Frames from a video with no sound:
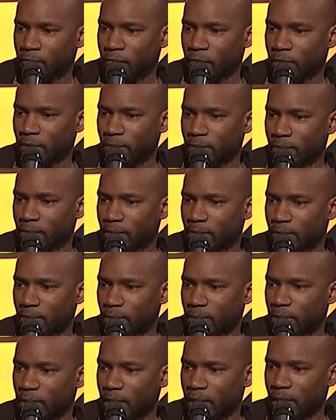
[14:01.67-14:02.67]
You know what
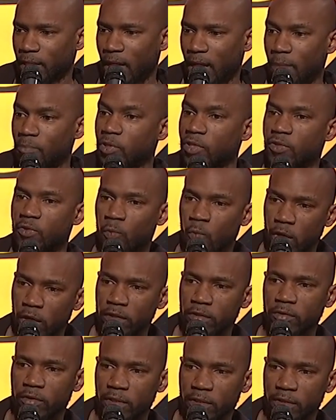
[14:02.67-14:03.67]
I'm saying? I'm just
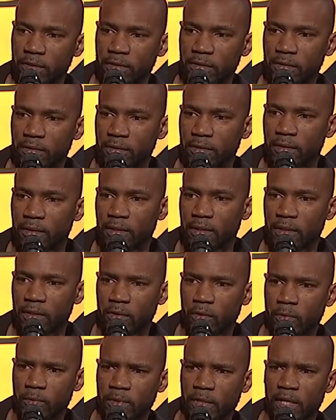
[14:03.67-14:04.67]
wondering, you
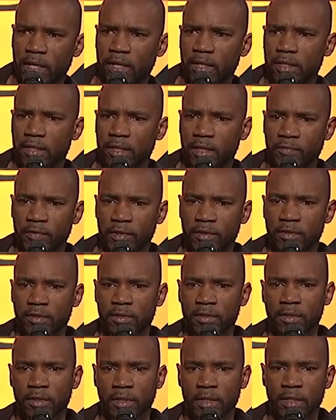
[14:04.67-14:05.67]
know what I'm saying, if
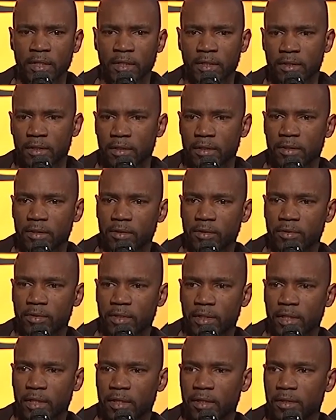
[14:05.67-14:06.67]
it's, you know
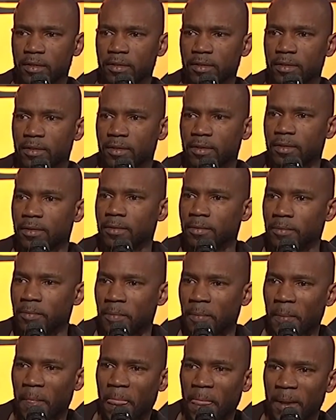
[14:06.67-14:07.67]
what I'm saying,
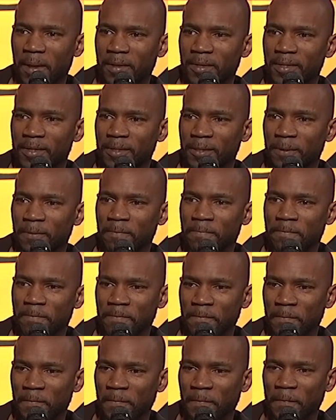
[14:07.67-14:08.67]

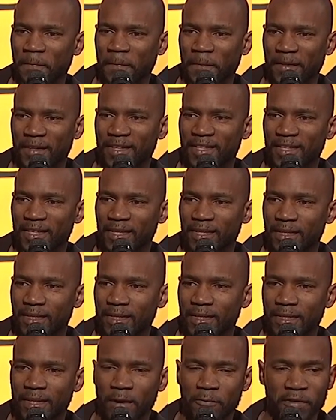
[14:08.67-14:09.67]

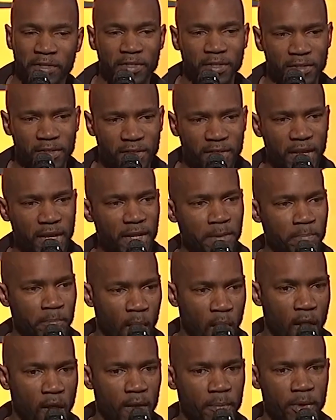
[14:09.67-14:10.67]
if it's the same
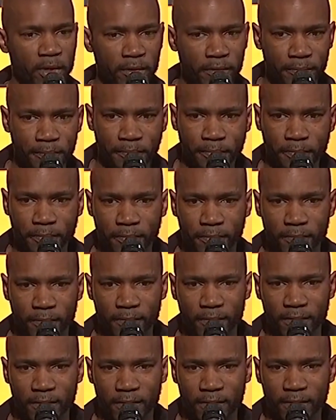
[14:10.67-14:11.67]
barber
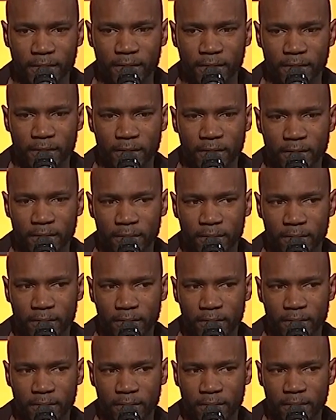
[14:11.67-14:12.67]

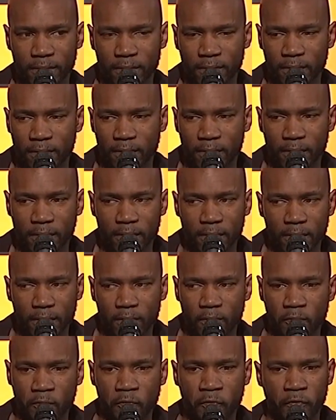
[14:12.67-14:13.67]

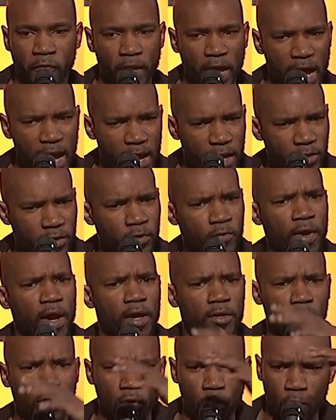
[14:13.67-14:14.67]
that flies
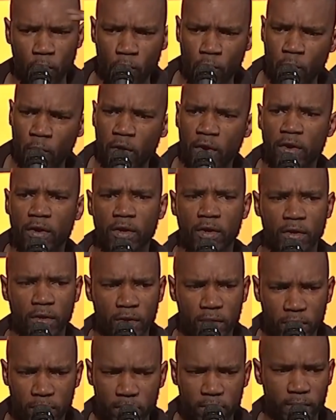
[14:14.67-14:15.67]
around the whole
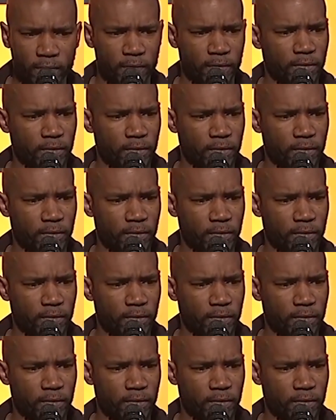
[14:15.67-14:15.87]
world